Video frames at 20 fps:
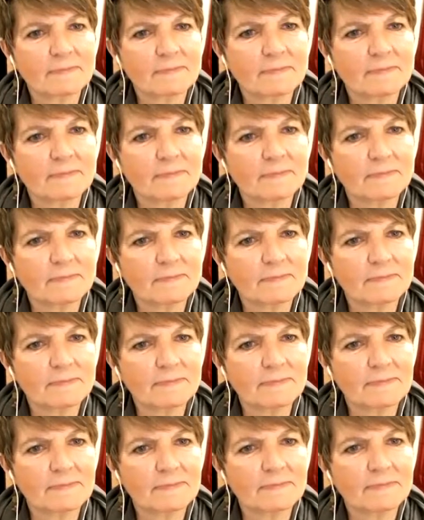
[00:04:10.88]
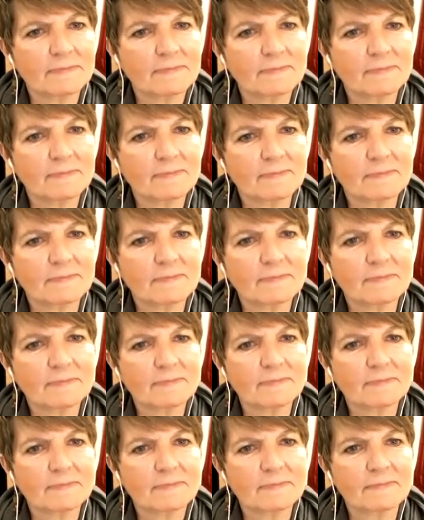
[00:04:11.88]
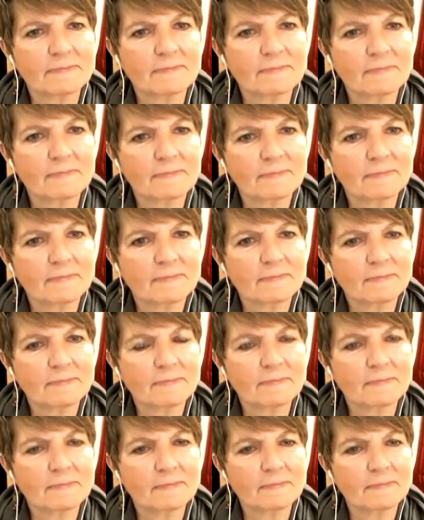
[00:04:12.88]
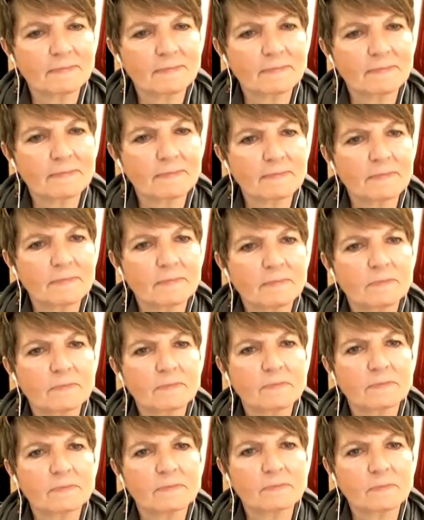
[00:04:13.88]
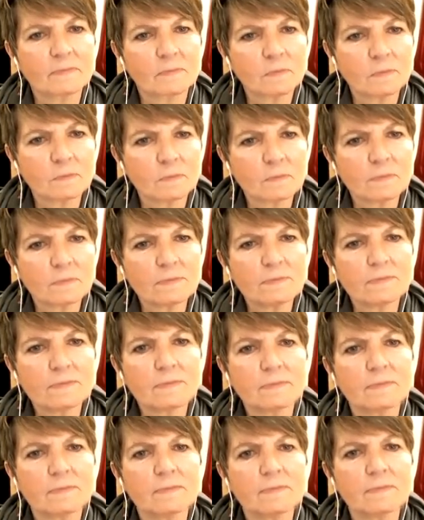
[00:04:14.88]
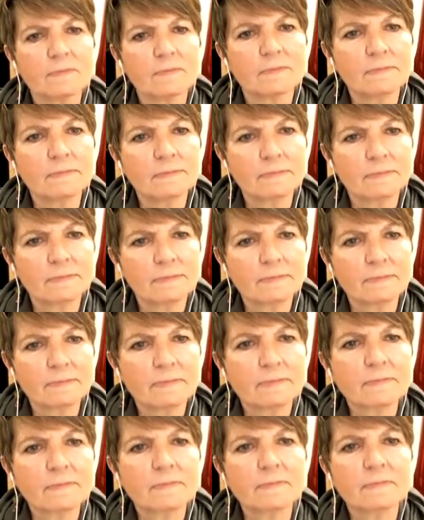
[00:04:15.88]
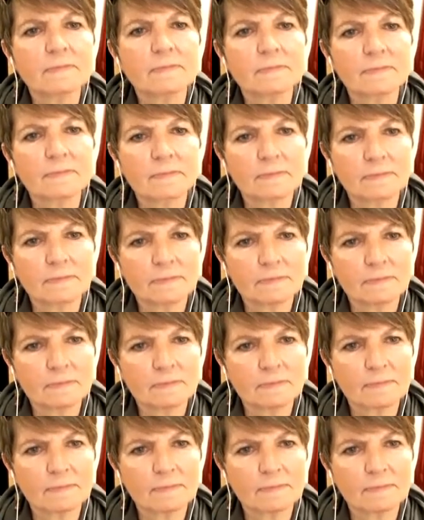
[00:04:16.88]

(not speaking)